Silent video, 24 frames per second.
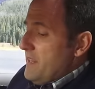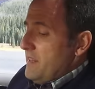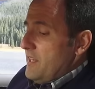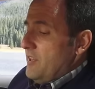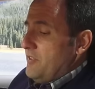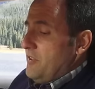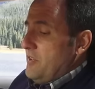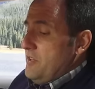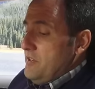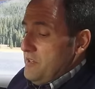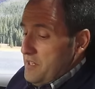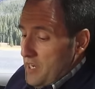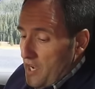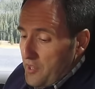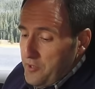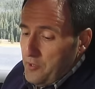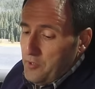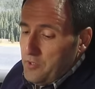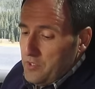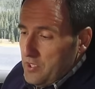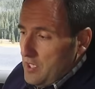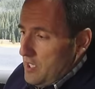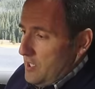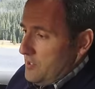There's
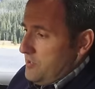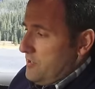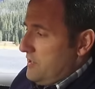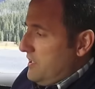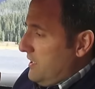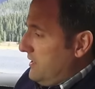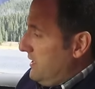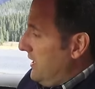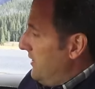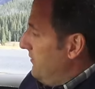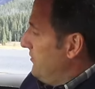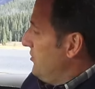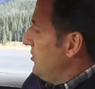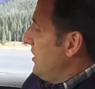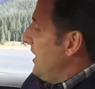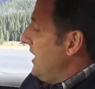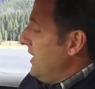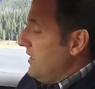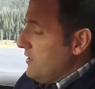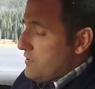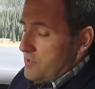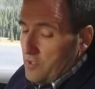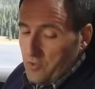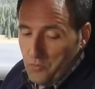another touch that they've
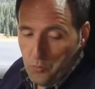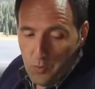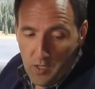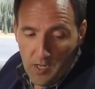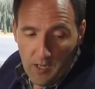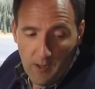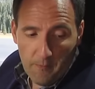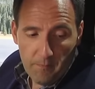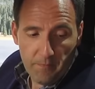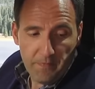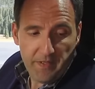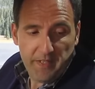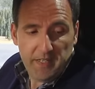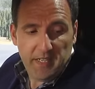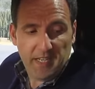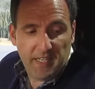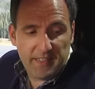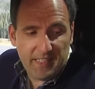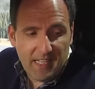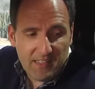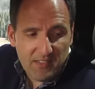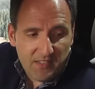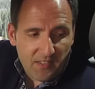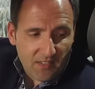changed as well,
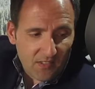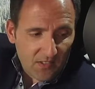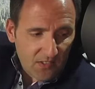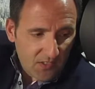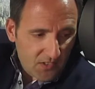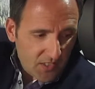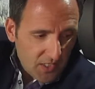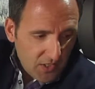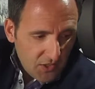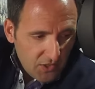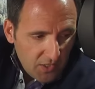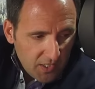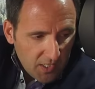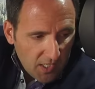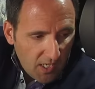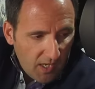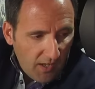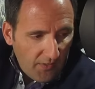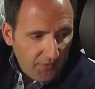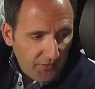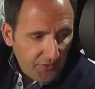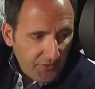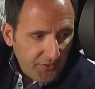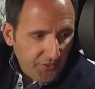and that's the stitching
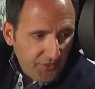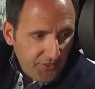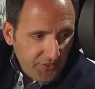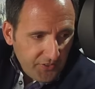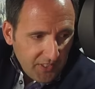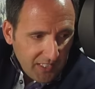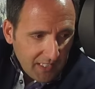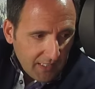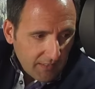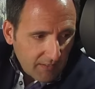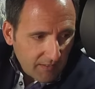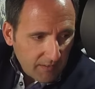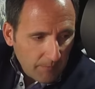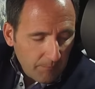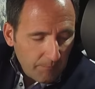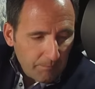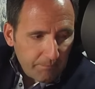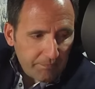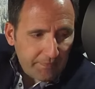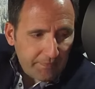on the seat.